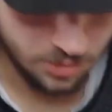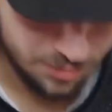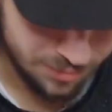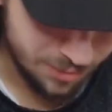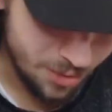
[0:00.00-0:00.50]

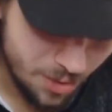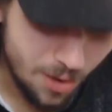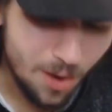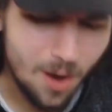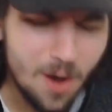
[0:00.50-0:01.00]

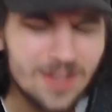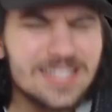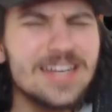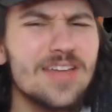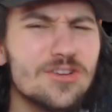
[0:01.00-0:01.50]
Oh,
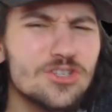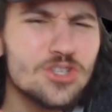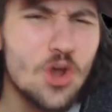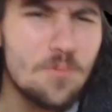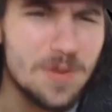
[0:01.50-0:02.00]
it's another
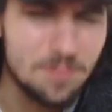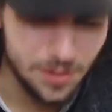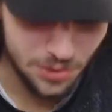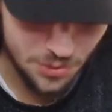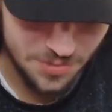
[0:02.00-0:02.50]
stupid
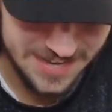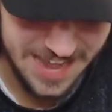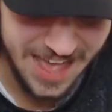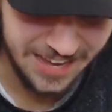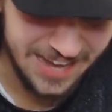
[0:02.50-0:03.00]
balloon
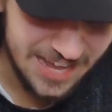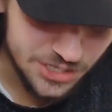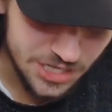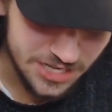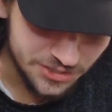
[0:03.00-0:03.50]
deck, and I
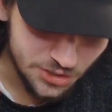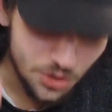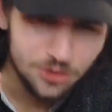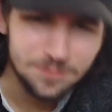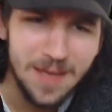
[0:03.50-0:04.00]
just
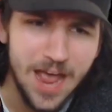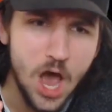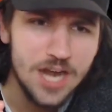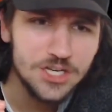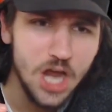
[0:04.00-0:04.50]
used my
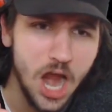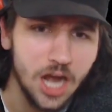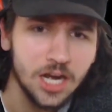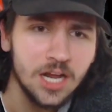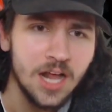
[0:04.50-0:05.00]

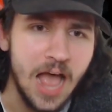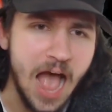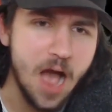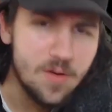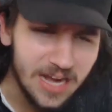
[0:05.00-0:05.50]
Hunter.
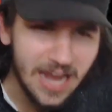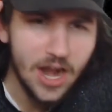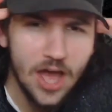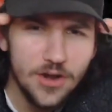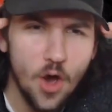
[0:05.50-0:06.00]
How did I
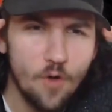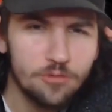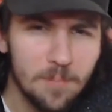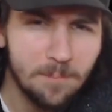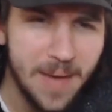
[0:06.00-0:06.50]
not know
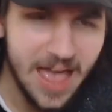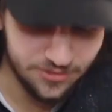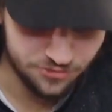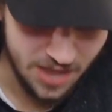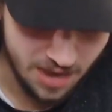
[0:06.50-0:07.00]
from
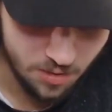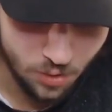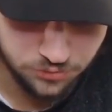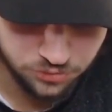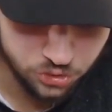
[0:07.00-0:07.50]
bats,
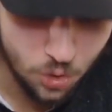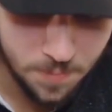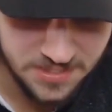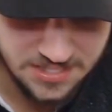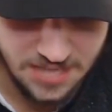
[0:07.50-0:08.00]
arrows,
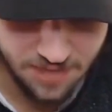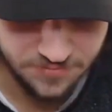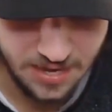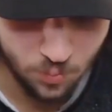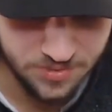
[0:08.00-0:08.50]
stupid stuff
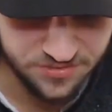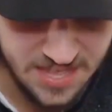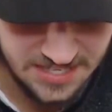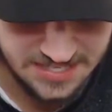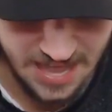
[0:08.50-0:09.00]
that it was
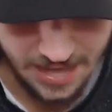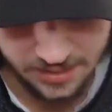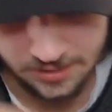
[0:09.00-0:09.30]
this deck?